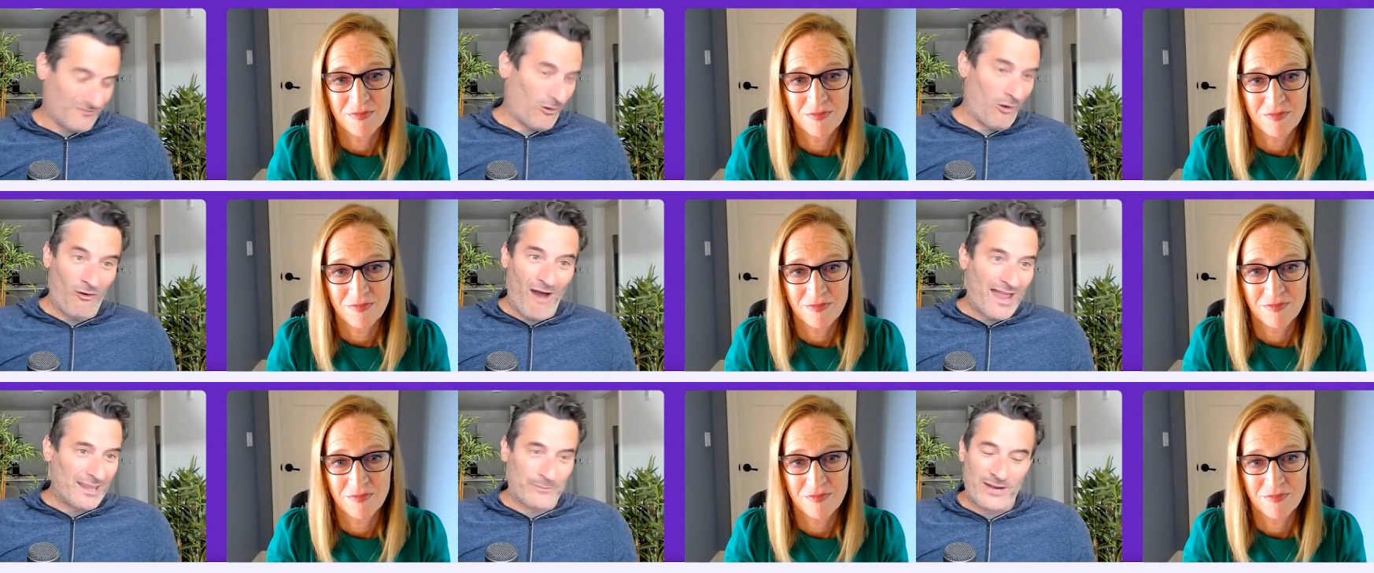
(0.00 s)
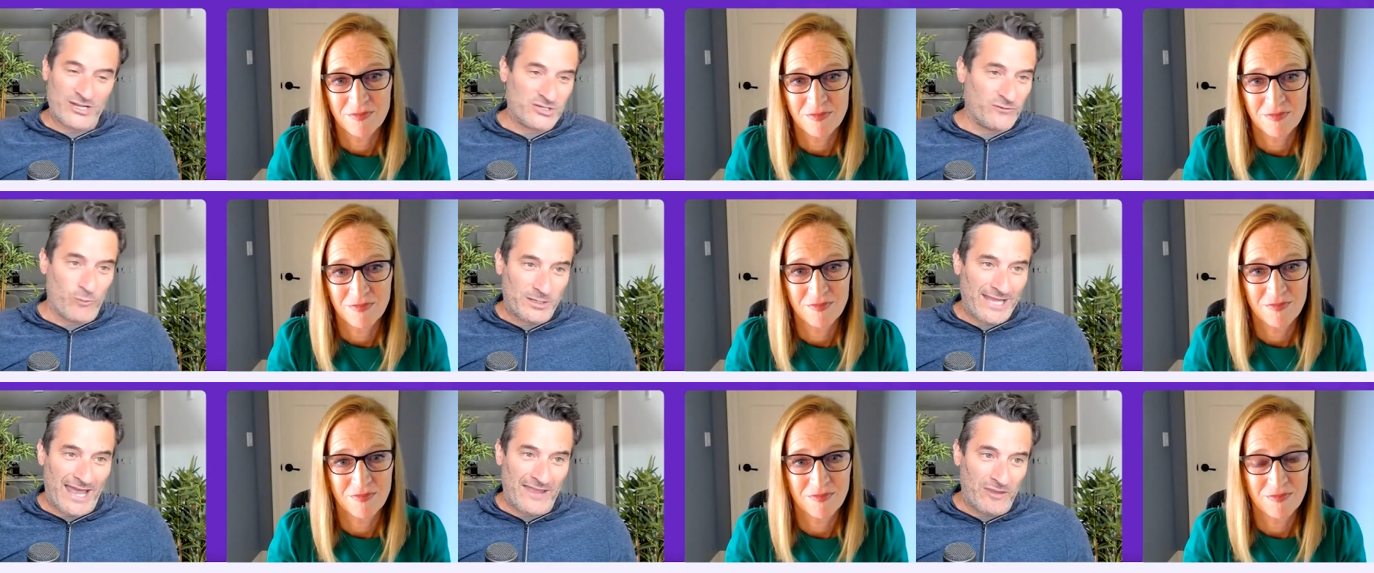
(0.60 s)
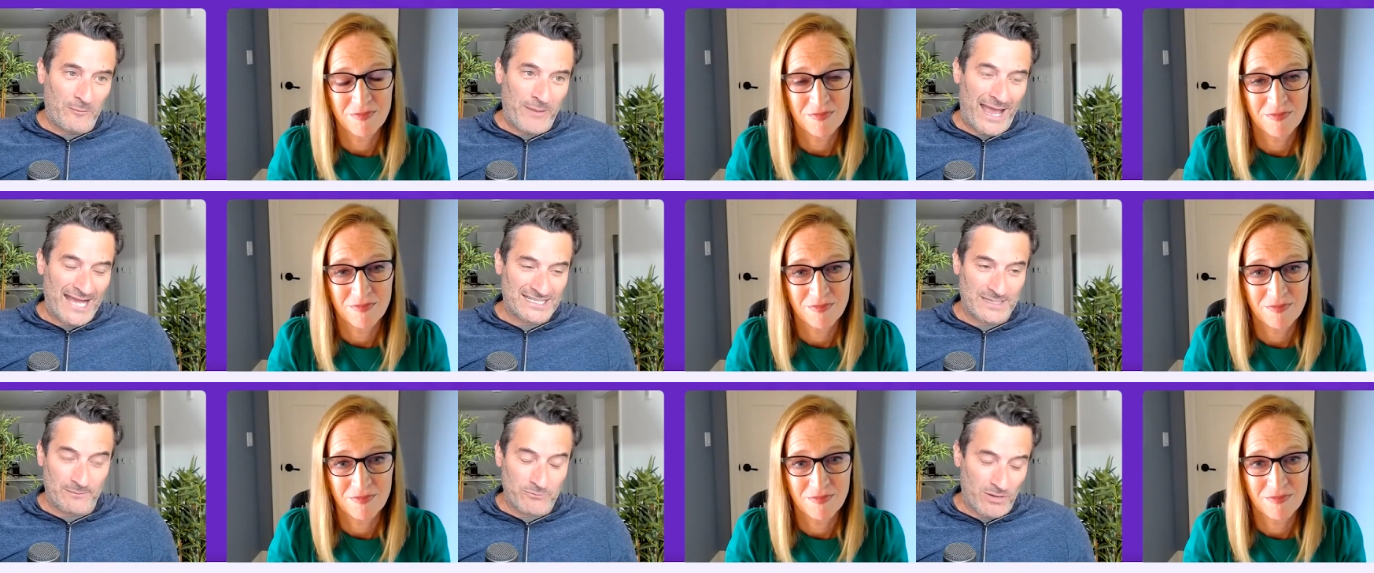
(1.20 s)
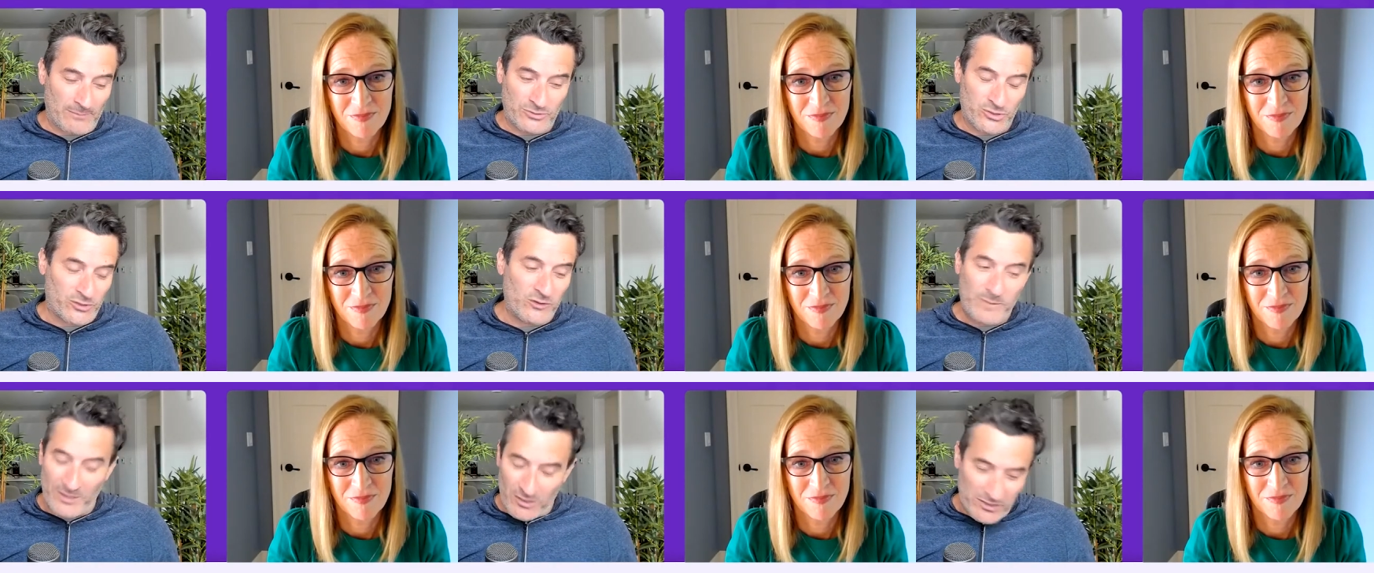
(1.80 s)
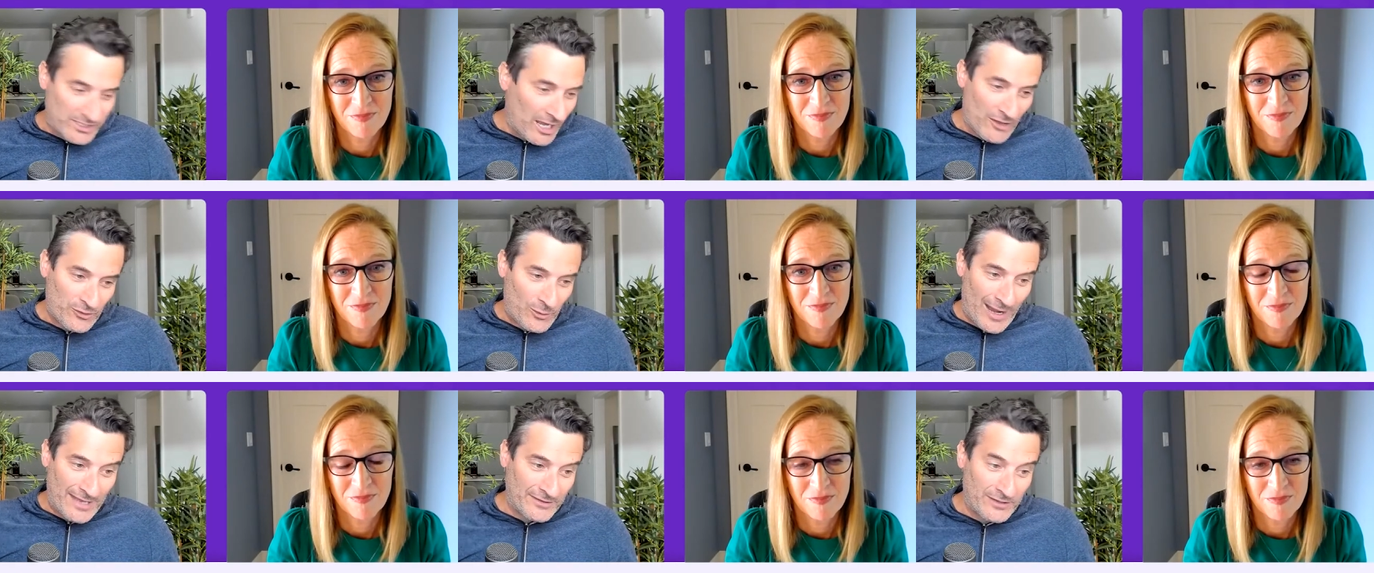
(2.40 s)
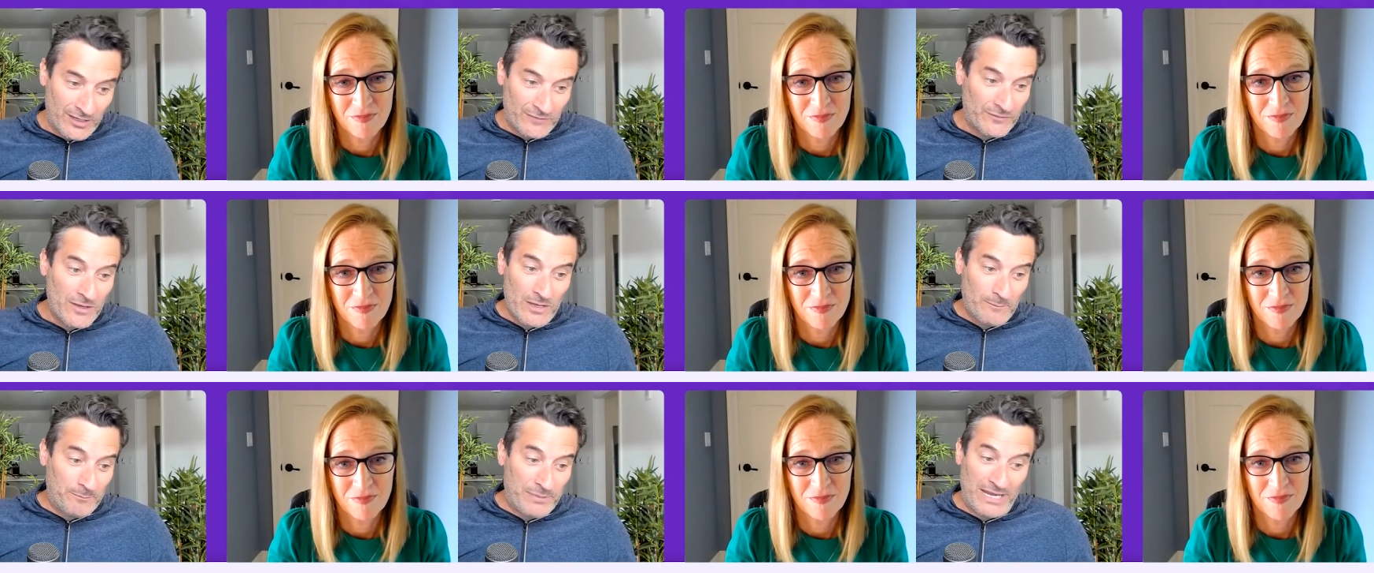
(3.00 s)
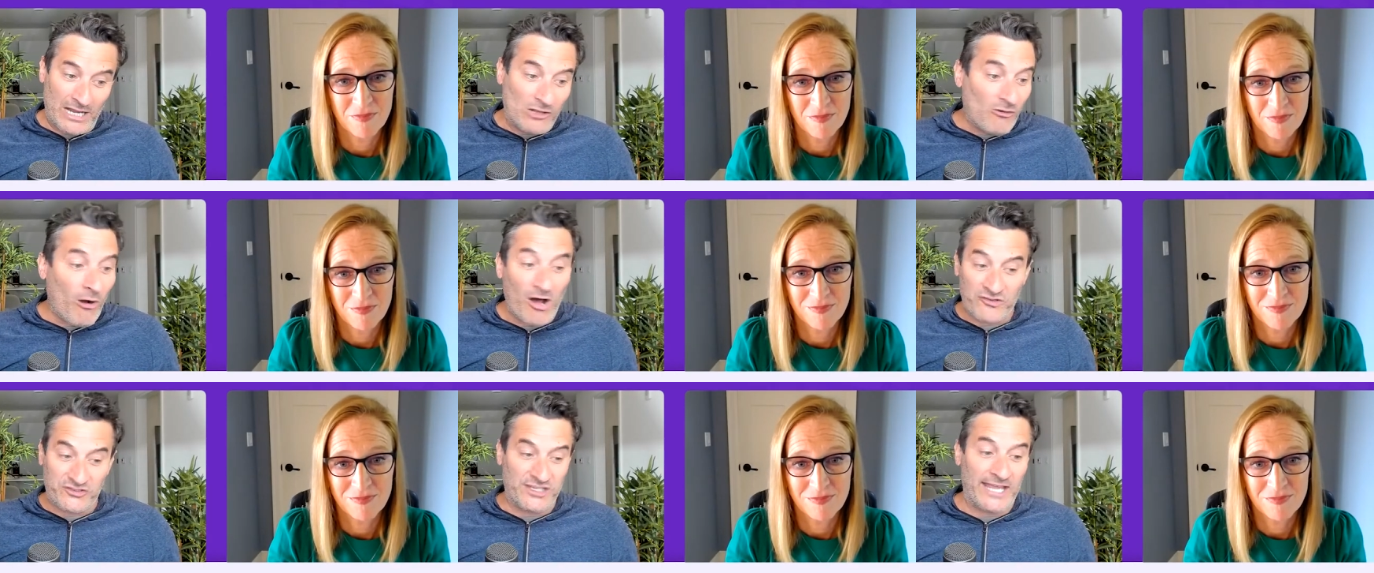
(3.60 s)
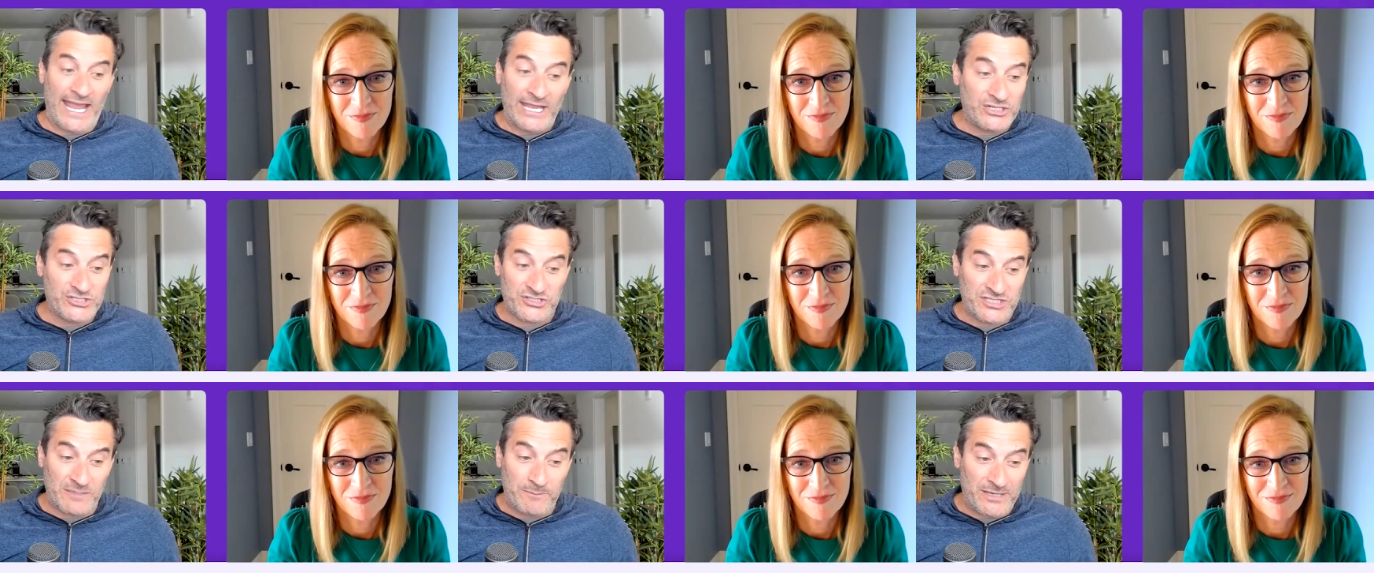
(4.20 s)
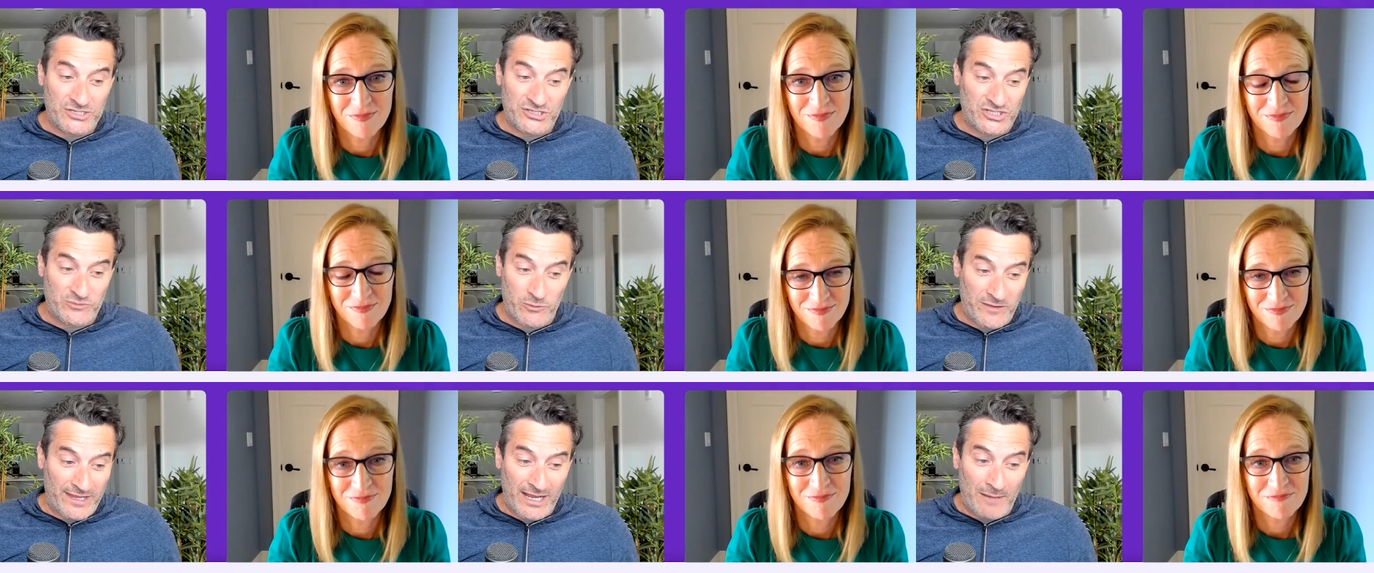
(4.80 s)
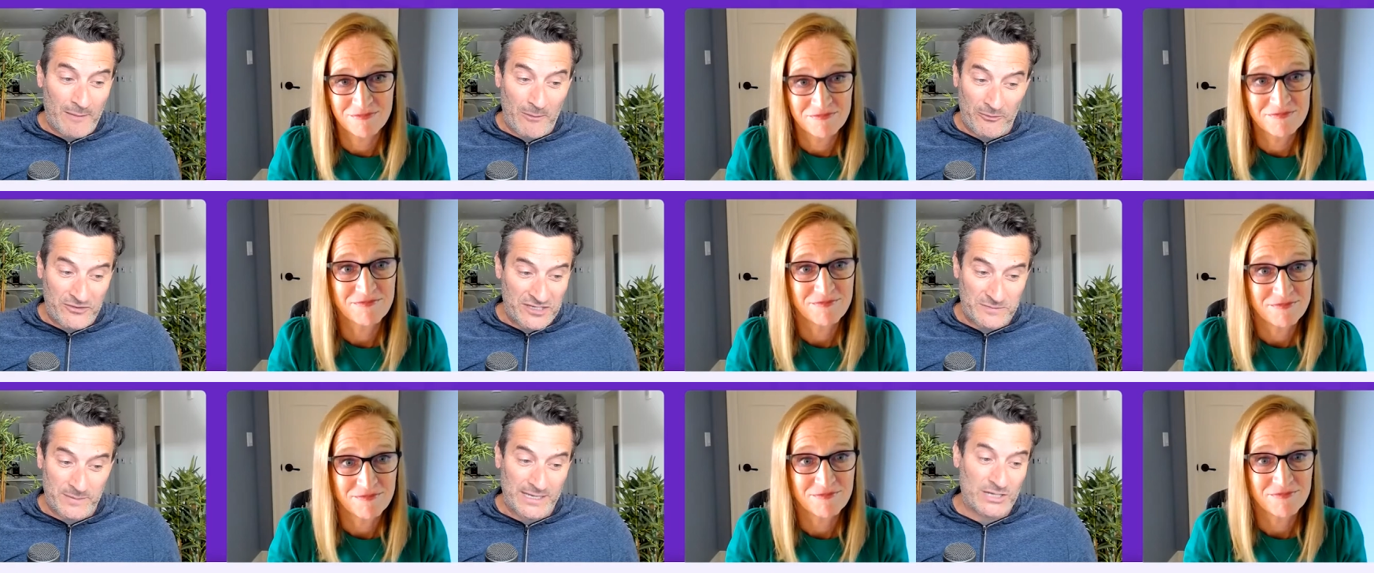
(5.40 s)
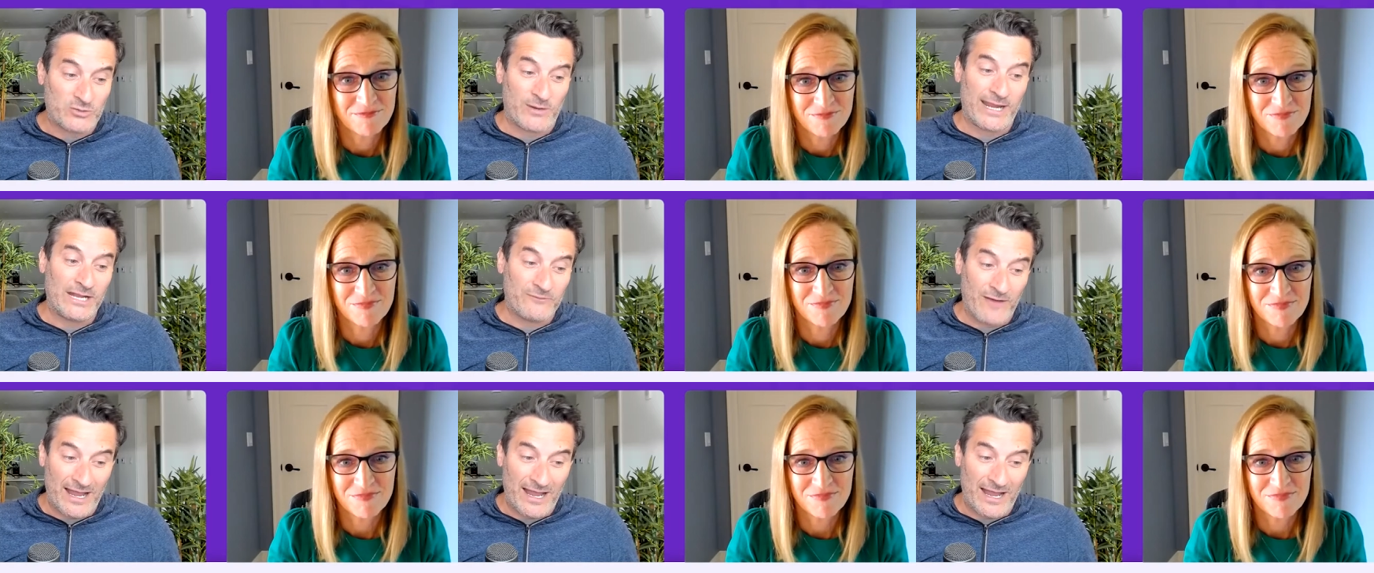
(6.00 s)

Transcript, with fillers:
Speaker 1: a lot of the brands you've worked at in the past, I'm, I'm, sure you've been on the other end of big glossy agency pitches where they come up with this big creative